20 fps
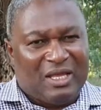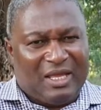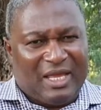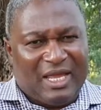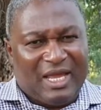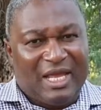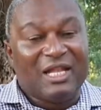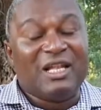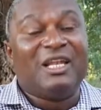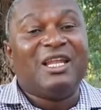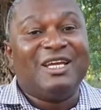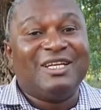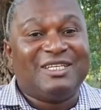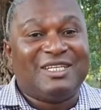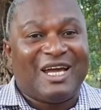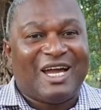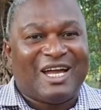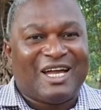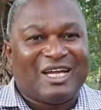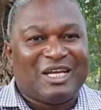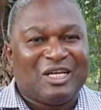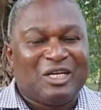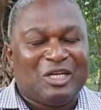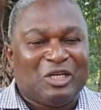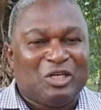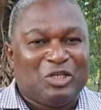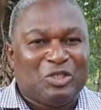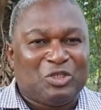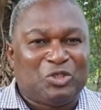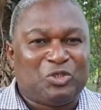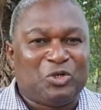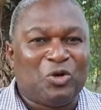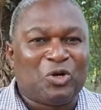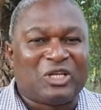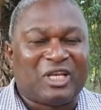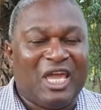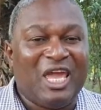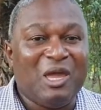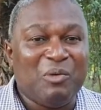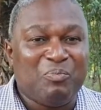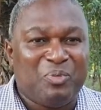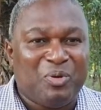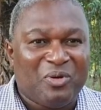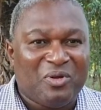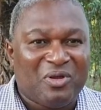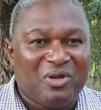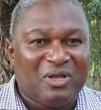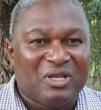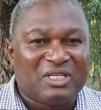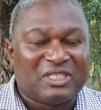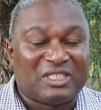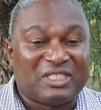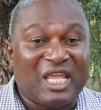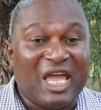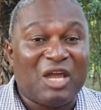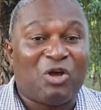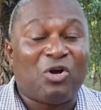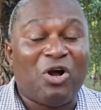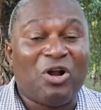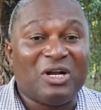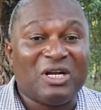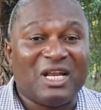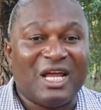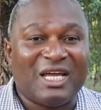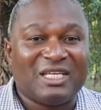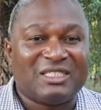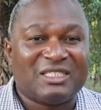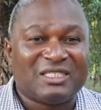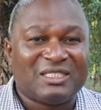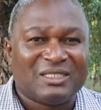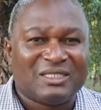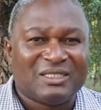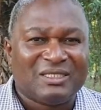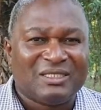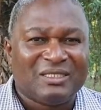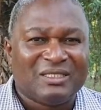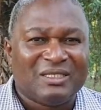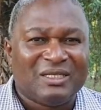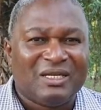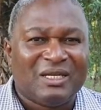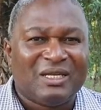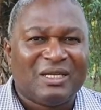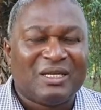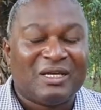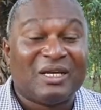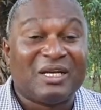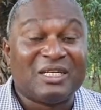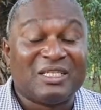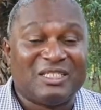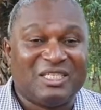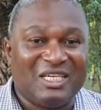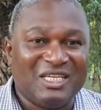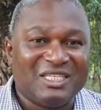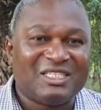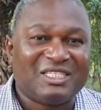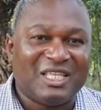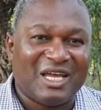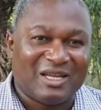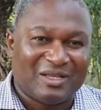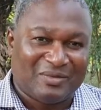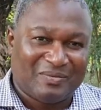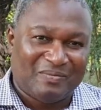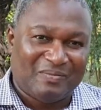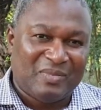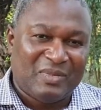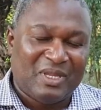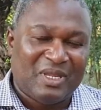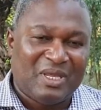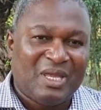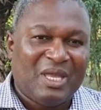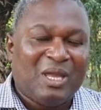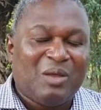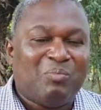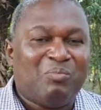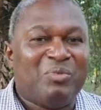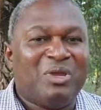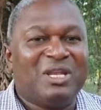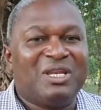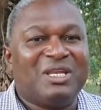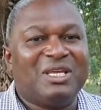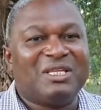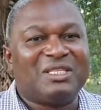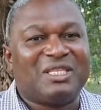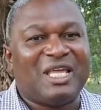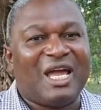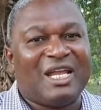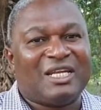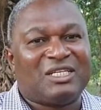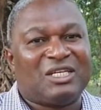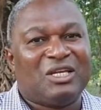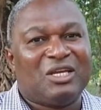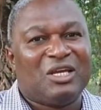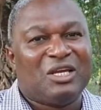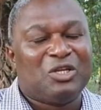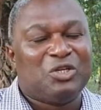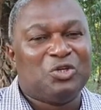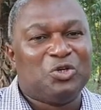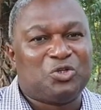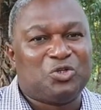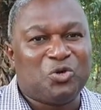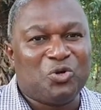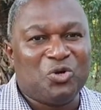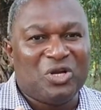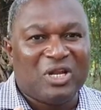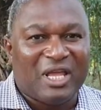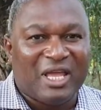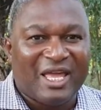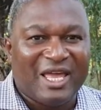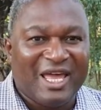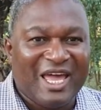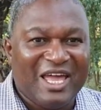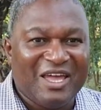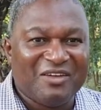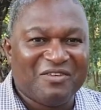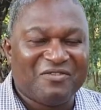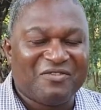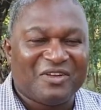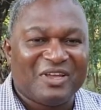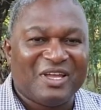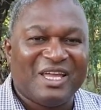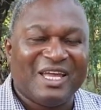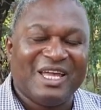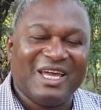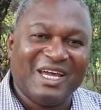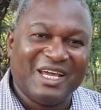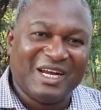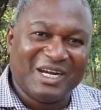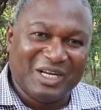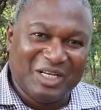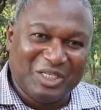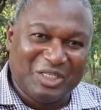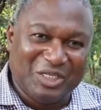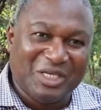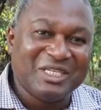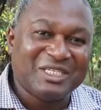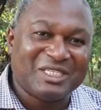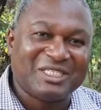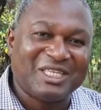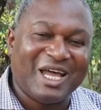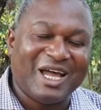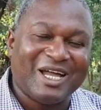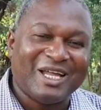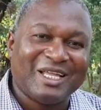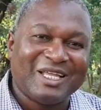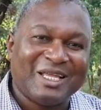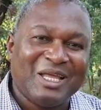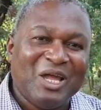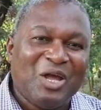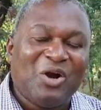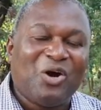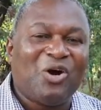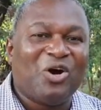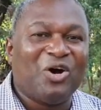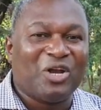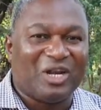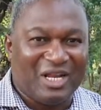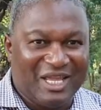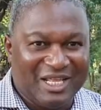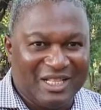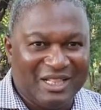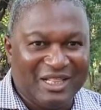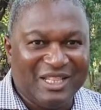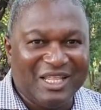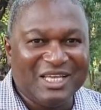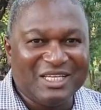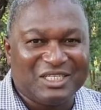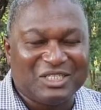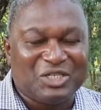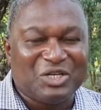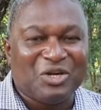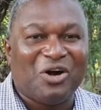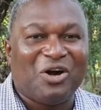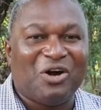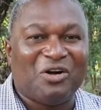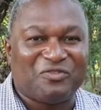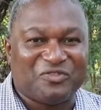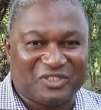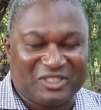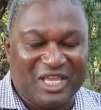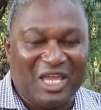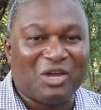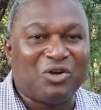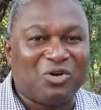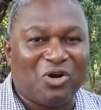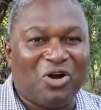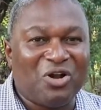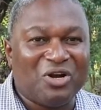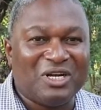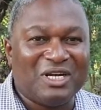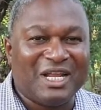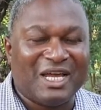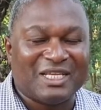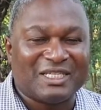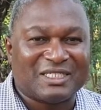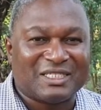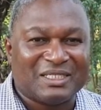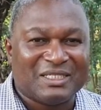A leader should keep stakeholders register, meaning that you should have a register or a list of stakeholders